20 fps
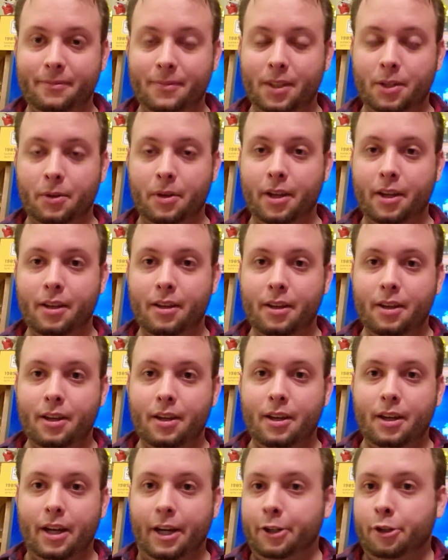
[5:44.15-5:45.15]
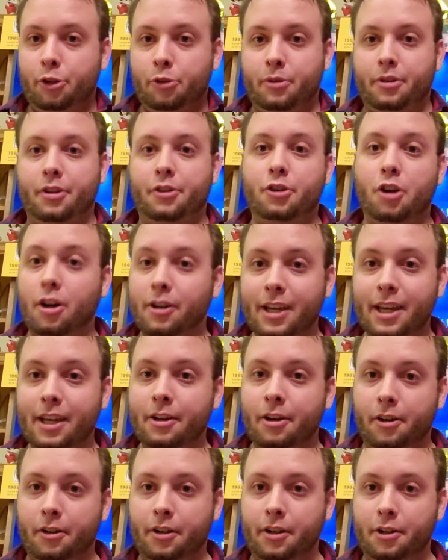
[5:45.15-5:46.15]
Okay? I knew there was a Donkey
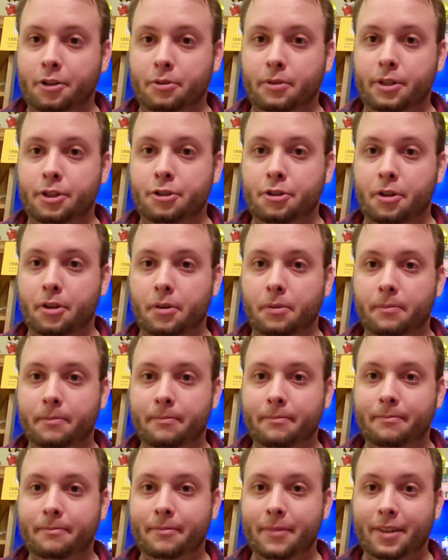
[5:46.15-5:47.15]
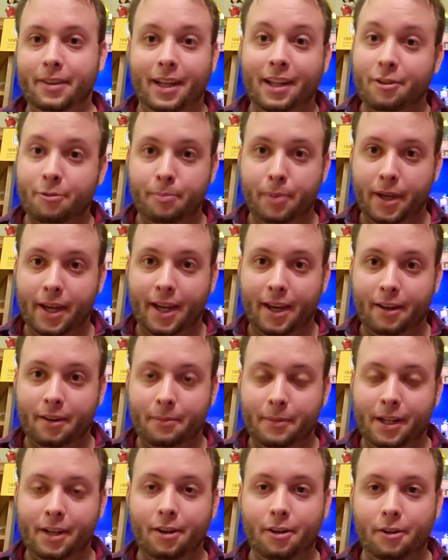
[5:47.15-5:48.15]
Kong Country show, and that's bad. I
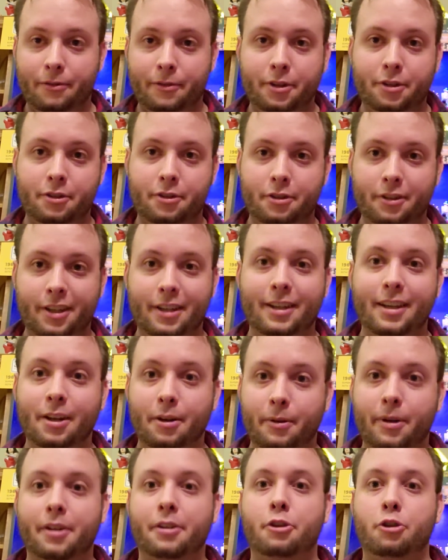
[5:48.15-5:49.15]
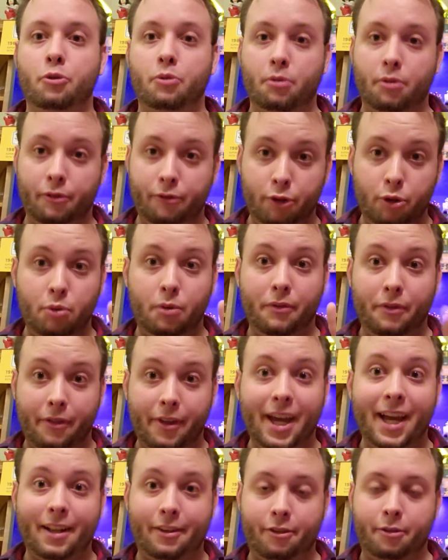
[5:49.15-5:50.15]
mean, I'll eventually get around to doing a review of
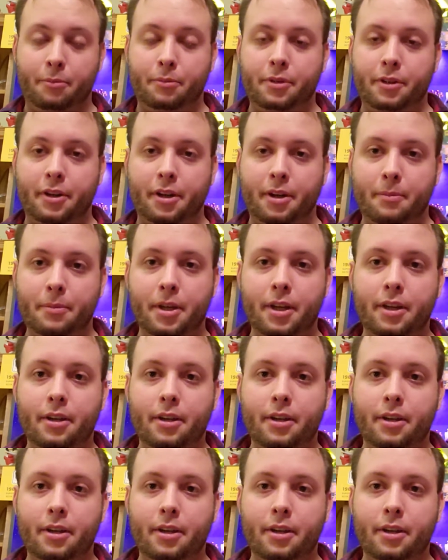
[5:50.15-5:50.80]
that sometime.